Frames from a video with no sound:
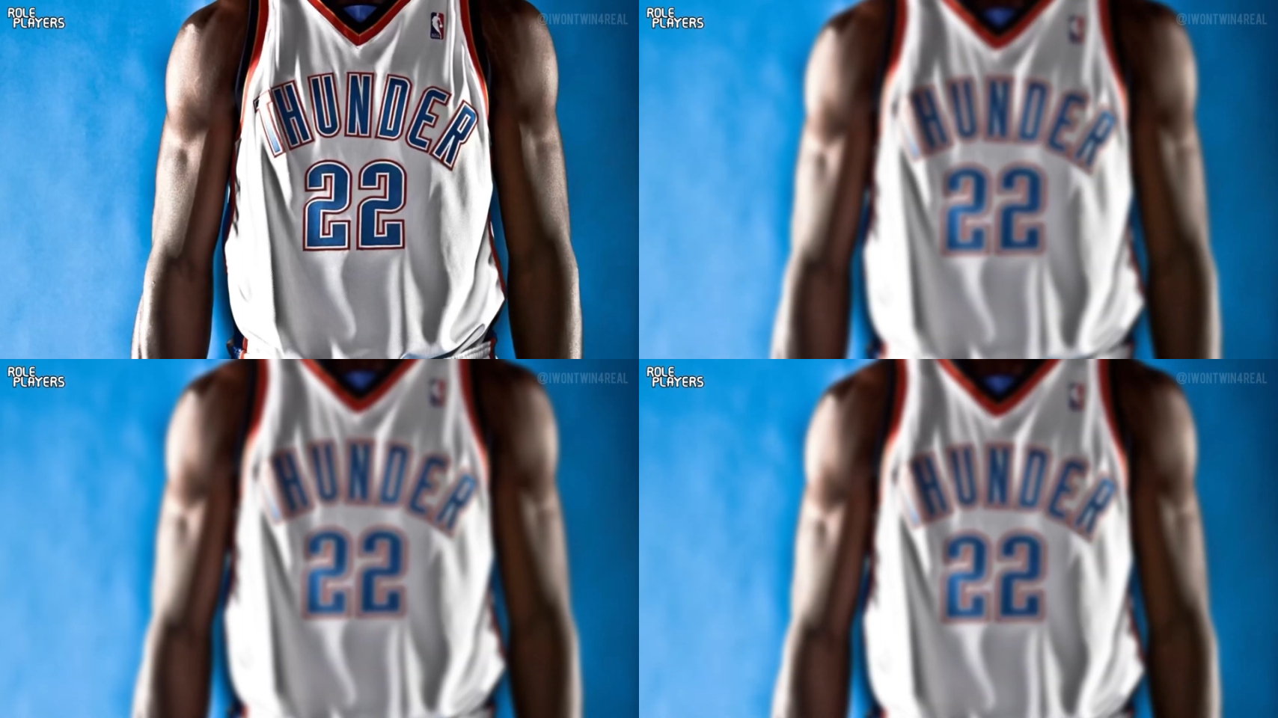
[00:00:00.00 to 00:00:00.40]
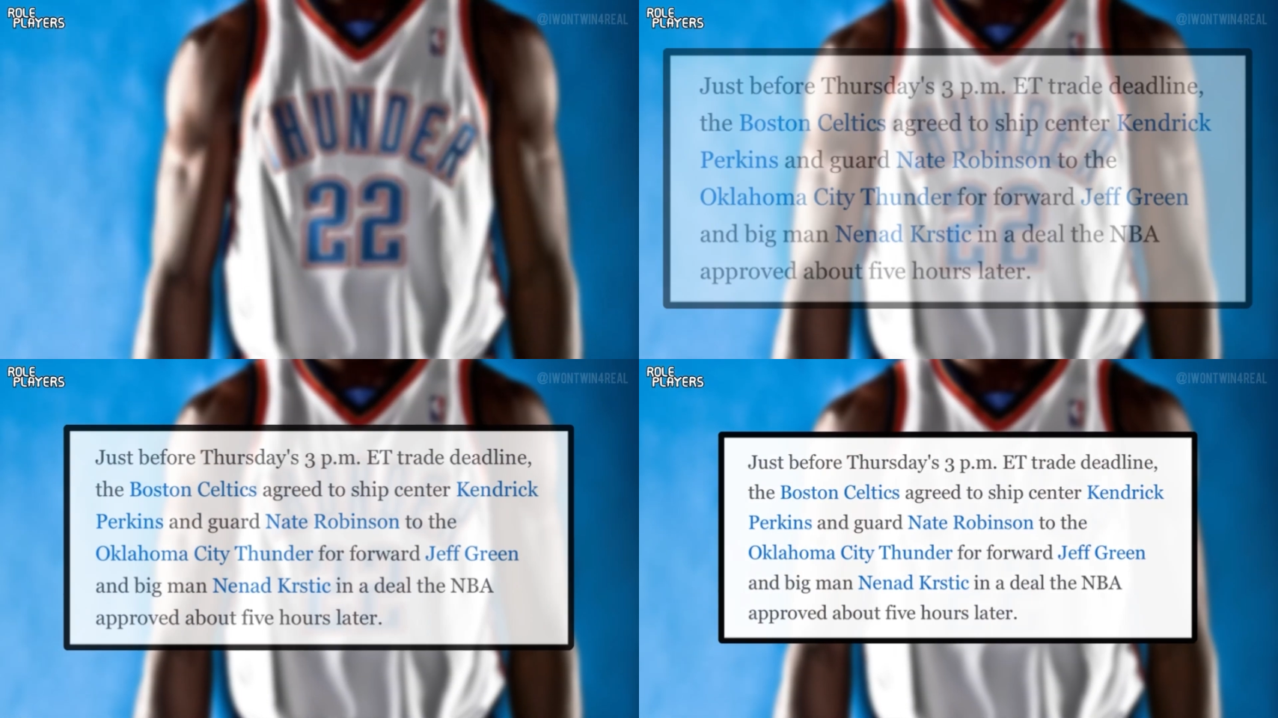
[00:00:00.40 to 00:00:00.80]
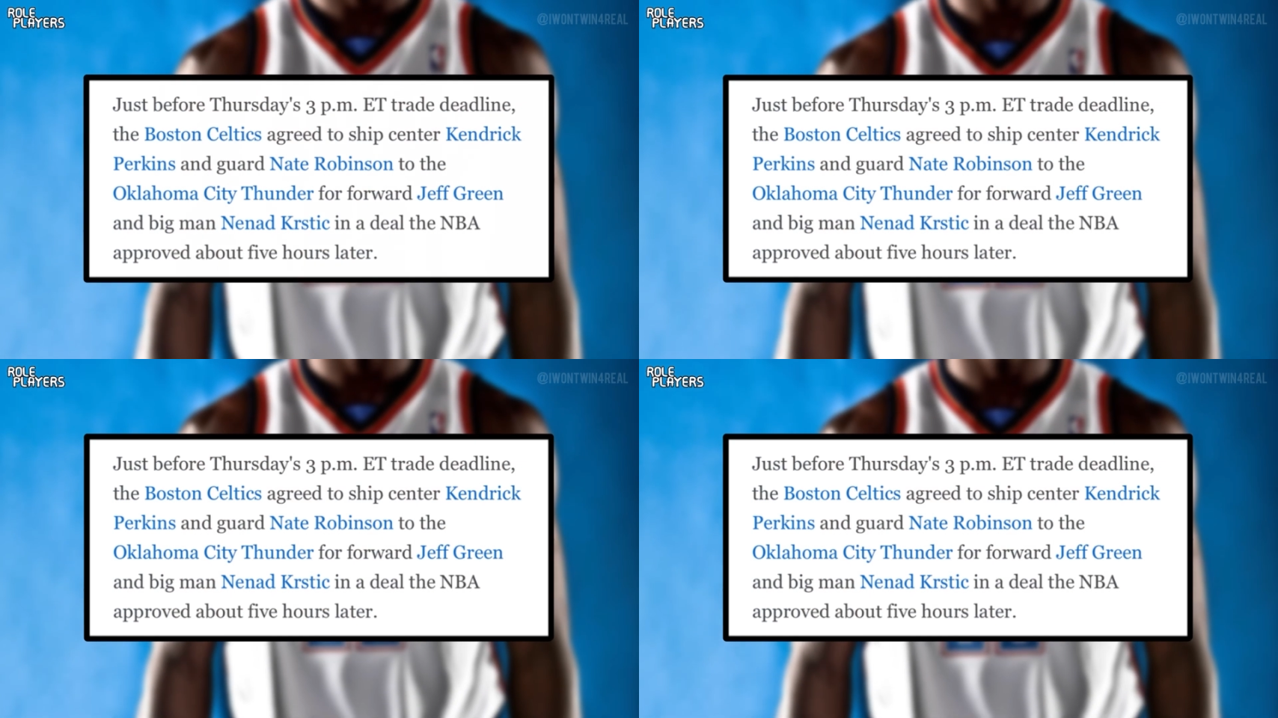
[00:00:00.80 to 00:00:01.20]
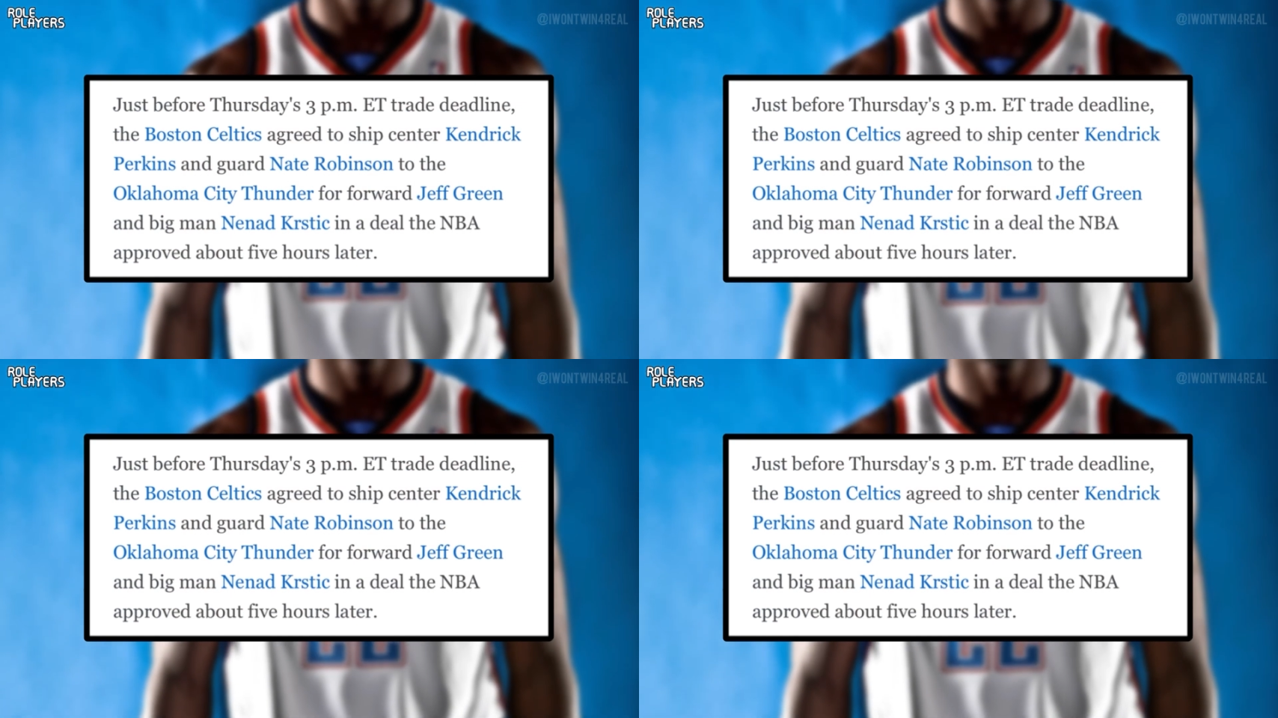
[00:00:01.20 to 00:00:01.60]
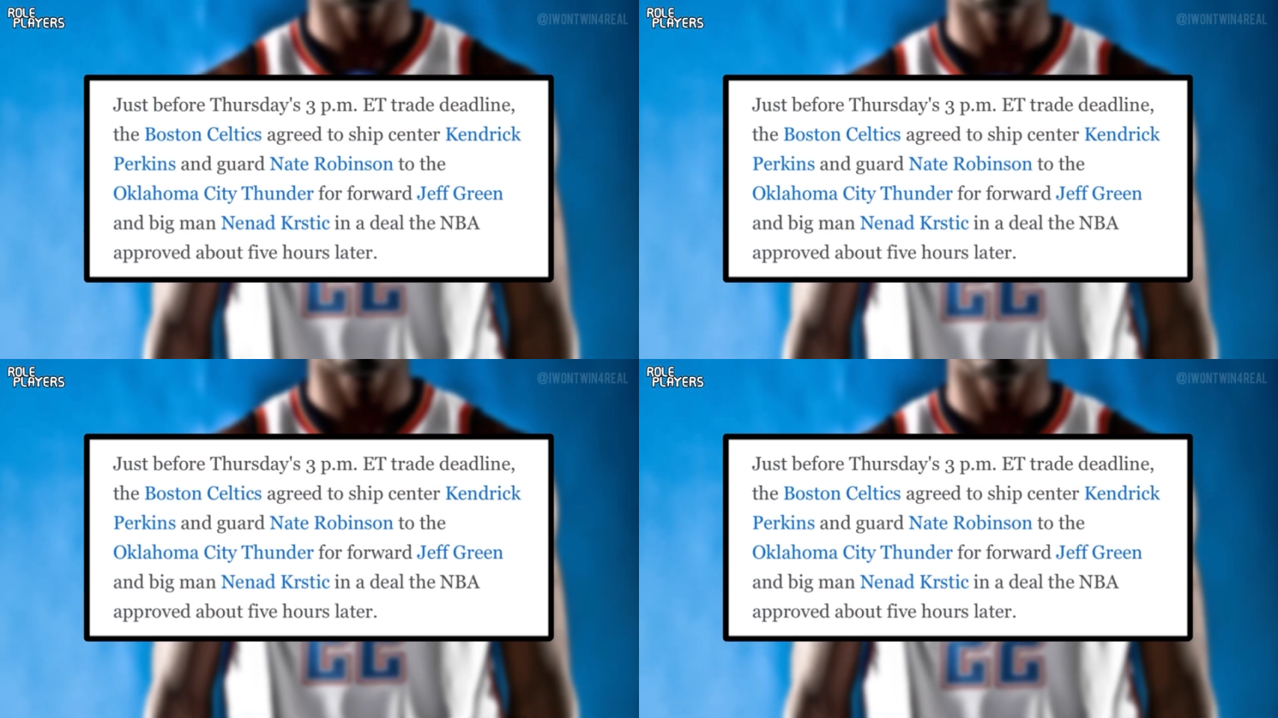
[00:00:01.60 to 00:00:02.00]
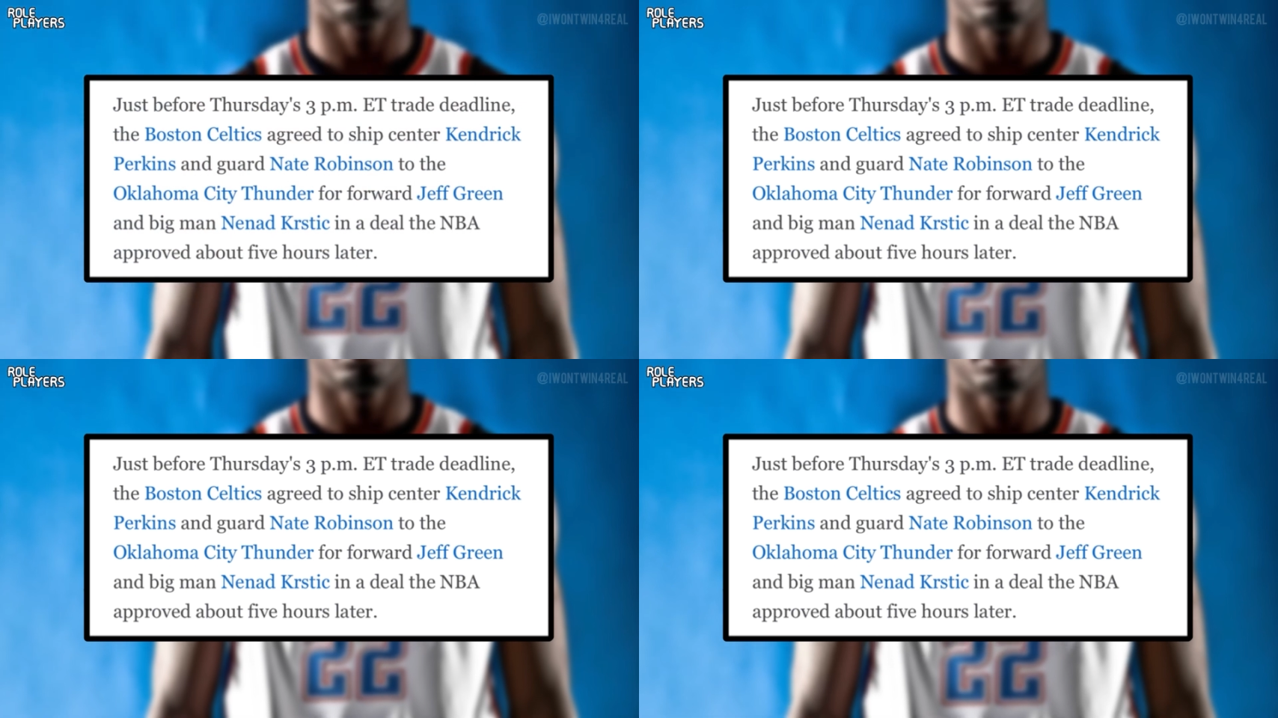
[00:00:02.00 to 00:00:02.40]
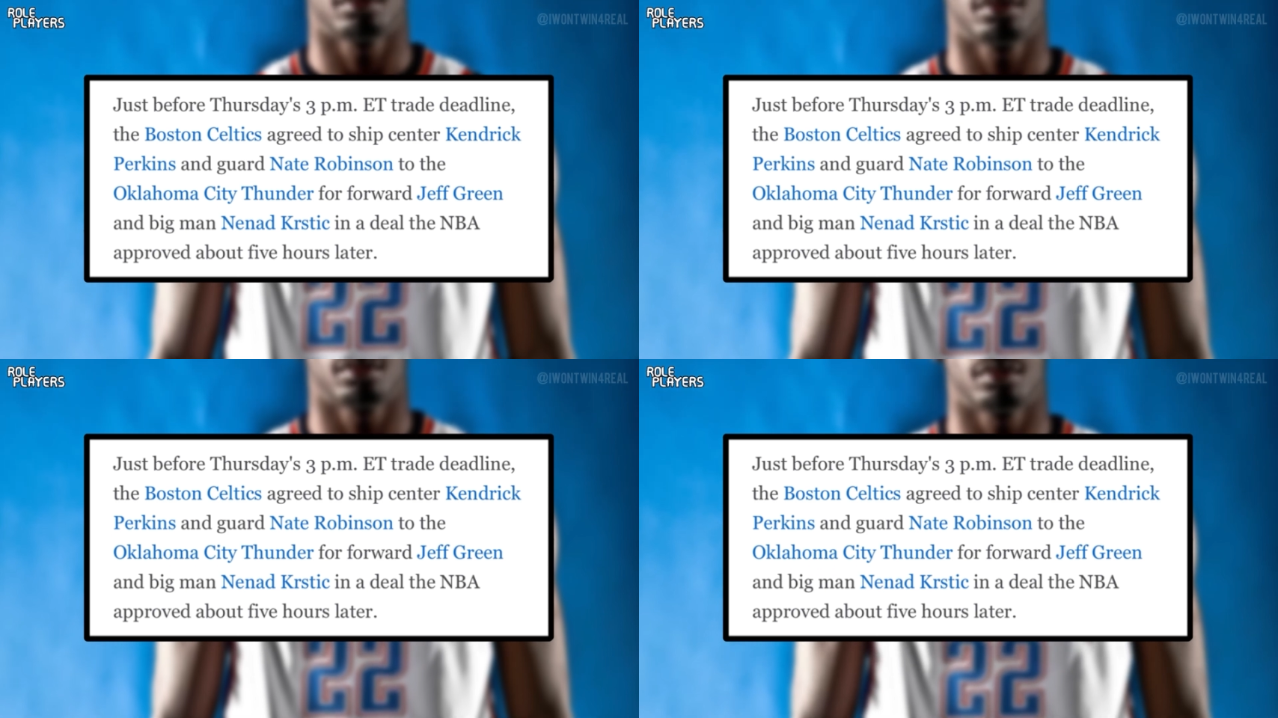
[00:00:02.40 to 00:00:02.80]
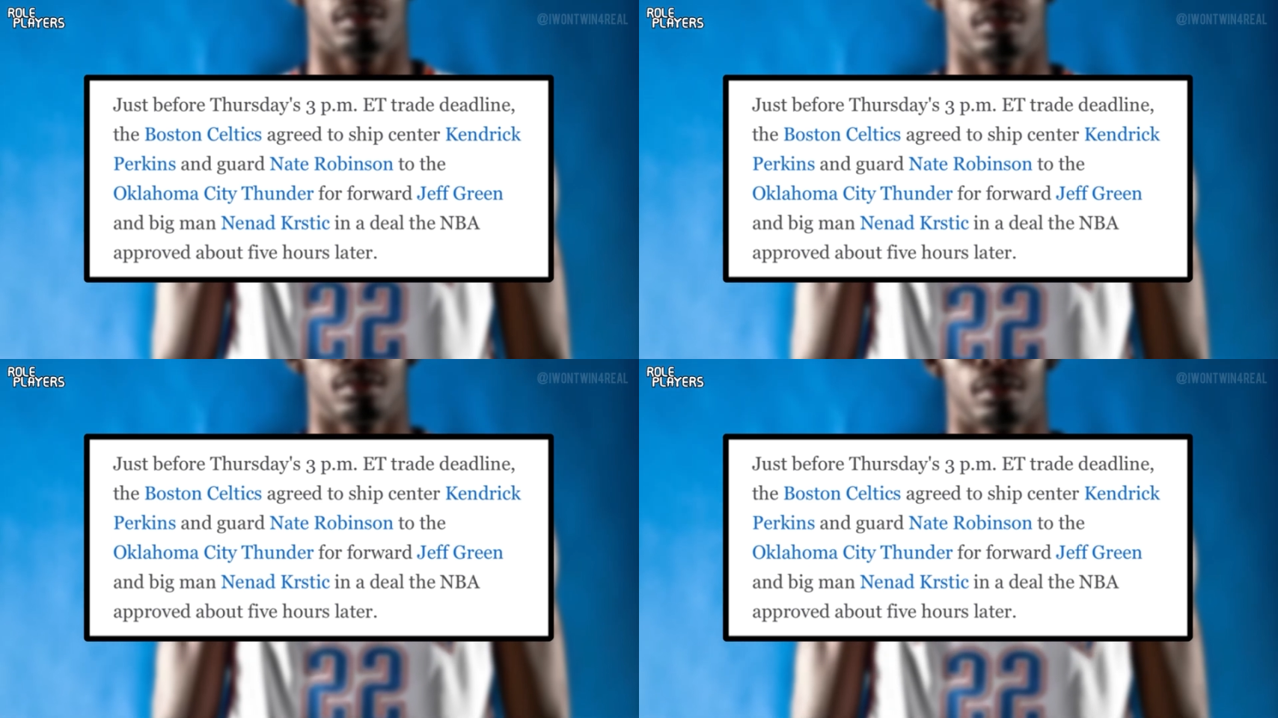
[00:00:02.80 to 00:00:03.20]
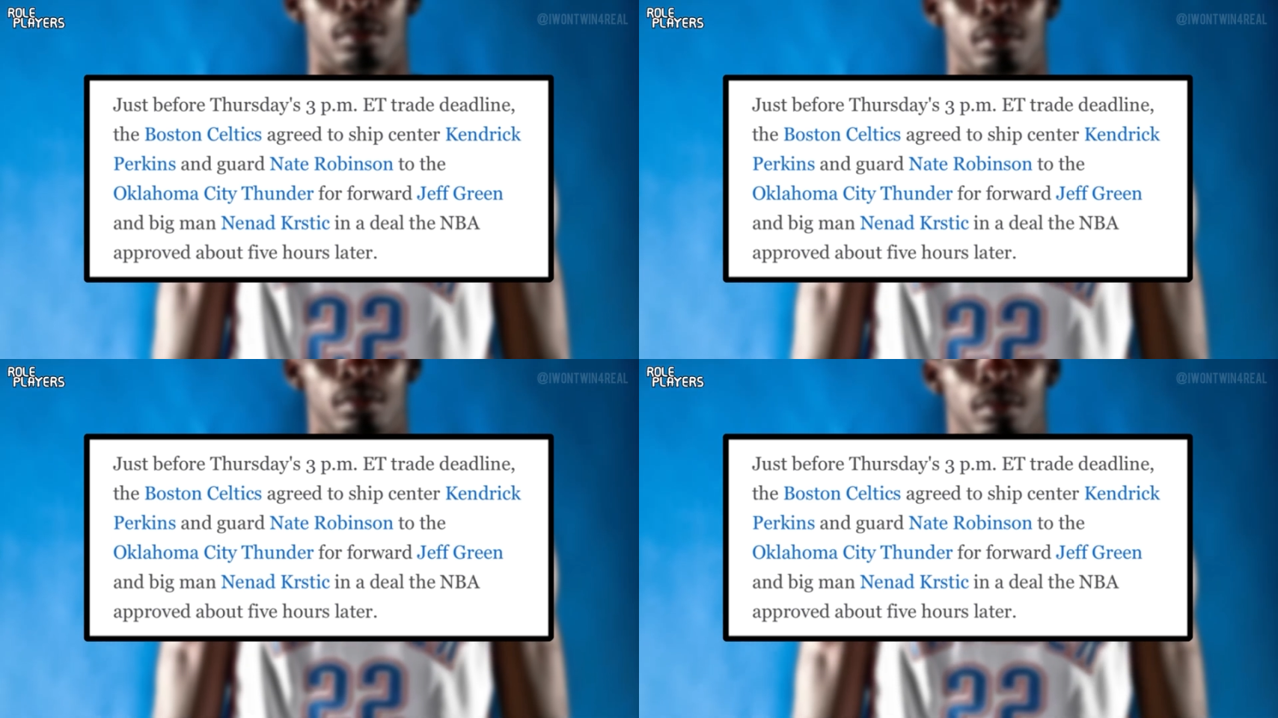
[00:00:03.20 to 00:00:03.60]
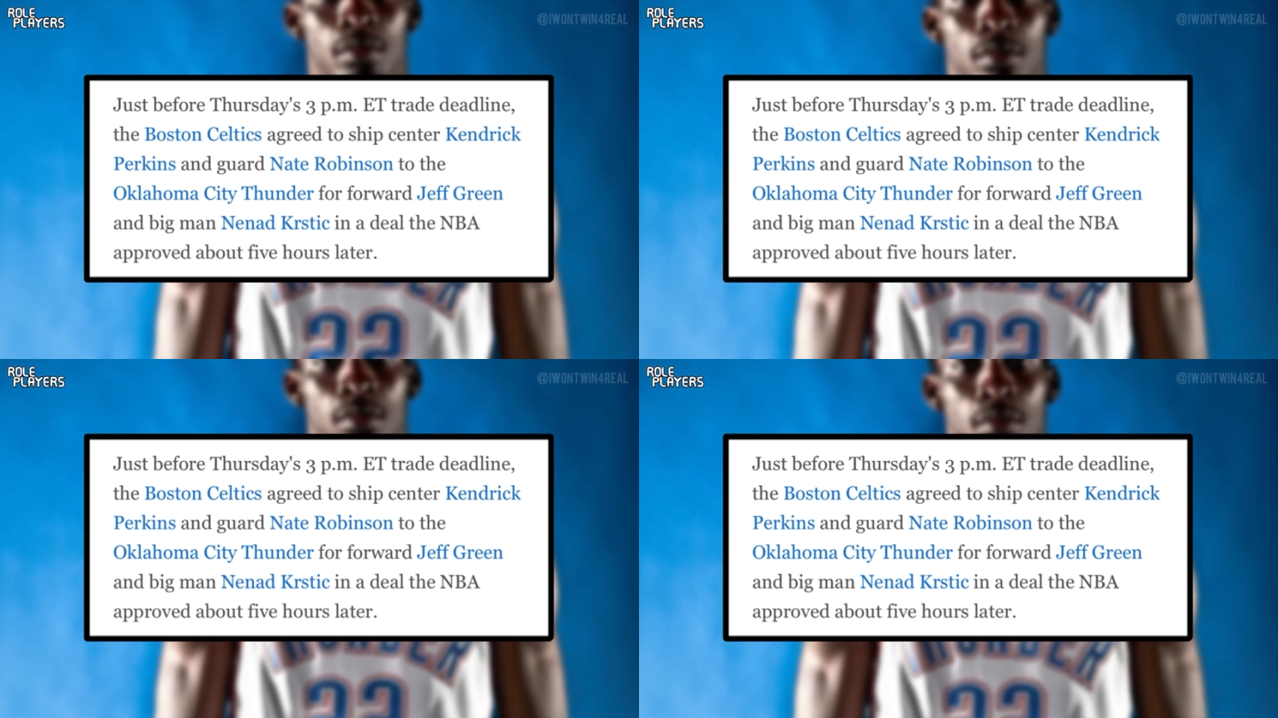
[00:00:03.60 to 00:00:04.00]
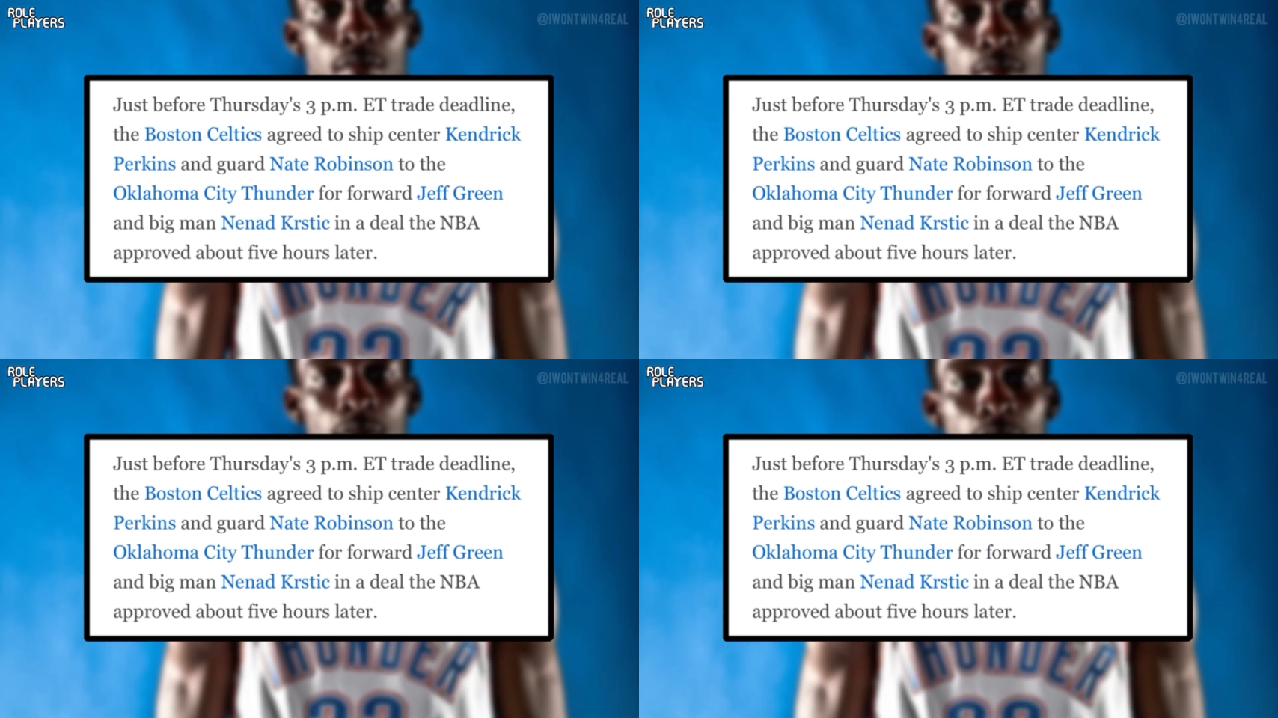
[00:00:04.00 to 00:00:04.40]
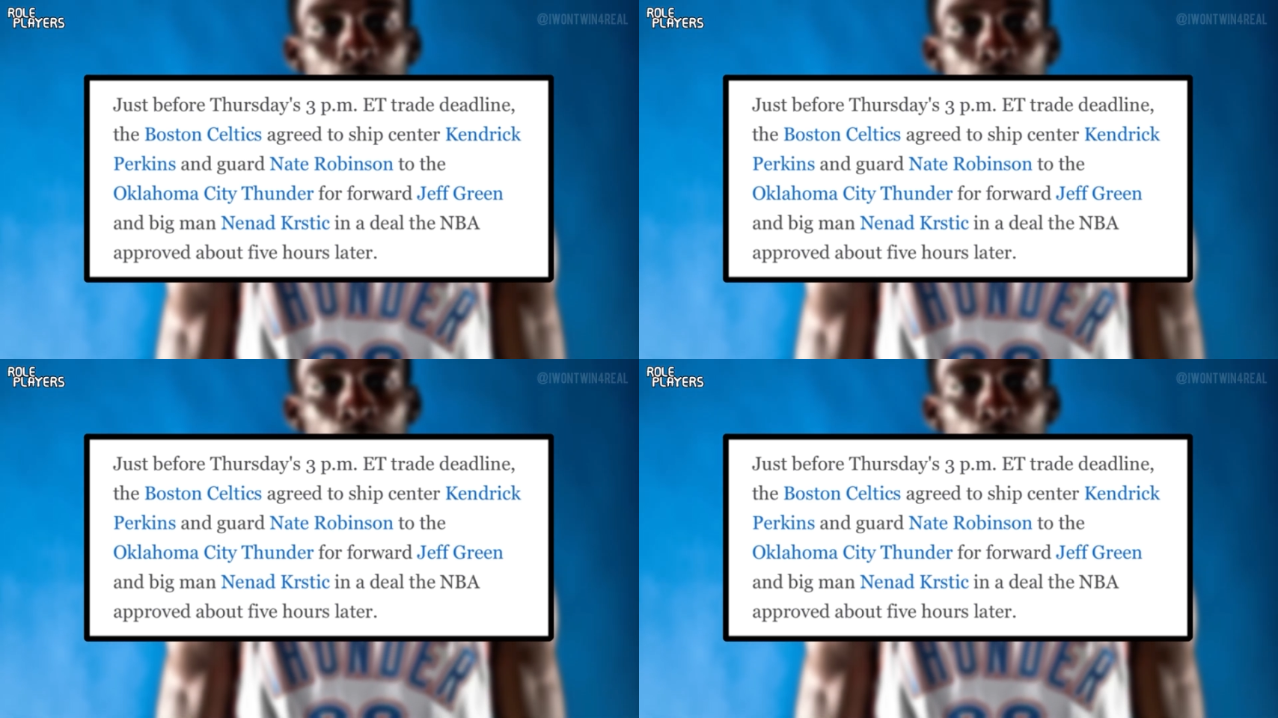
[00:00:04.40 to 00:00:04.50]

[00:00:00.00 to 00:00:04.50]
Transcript: No face is visible, so there are no lips to read.